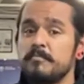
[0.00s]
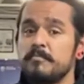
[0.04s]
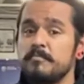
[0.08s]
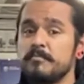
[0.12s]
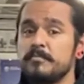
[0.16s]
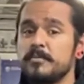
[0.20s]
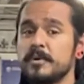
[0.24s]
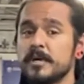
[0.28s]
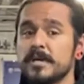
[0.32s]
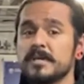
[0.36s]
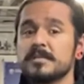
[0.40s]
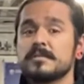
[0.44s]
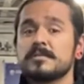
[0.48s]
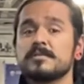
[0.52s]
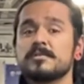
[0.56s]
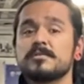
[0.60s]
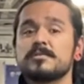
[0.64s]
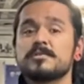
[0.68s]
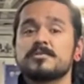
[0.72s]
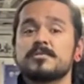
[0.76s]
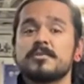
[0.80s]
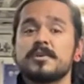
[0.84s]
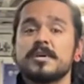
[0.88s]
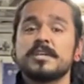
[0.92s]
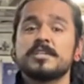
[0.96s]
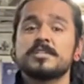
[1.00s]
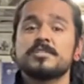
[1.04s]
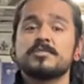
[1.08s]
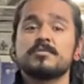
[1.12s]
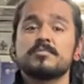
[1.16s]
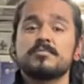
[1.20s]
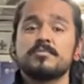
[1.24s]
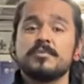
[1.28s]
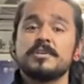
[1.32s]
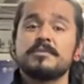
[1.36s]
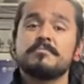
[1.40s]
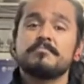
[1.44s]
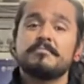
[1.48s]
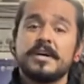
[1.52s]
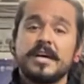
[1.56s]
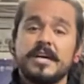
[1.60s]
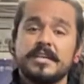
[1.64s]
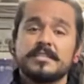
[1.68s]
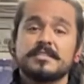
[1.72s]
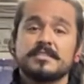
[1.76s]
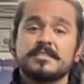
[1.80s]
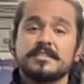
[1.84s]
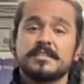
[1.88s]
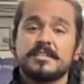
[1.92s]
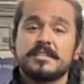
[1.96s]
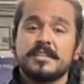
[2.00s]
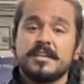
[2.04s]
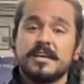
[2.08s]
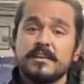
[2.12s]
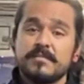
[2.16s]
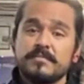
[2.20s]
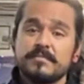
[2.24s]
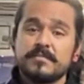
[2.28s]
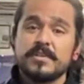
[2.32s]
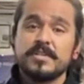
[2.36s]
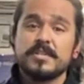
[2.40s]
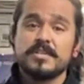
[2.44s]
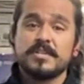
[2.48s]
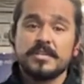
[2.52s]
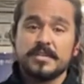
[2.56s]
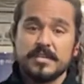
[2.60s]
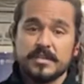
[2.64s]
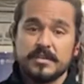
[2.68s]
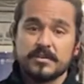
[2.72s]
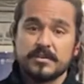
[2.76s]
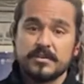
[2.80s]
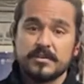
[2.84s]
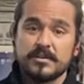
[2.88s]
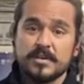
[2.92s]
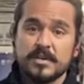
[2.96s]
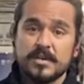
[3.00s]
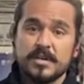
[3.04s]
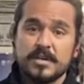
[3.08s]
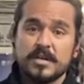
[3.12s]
but they're trying to reimagine it every year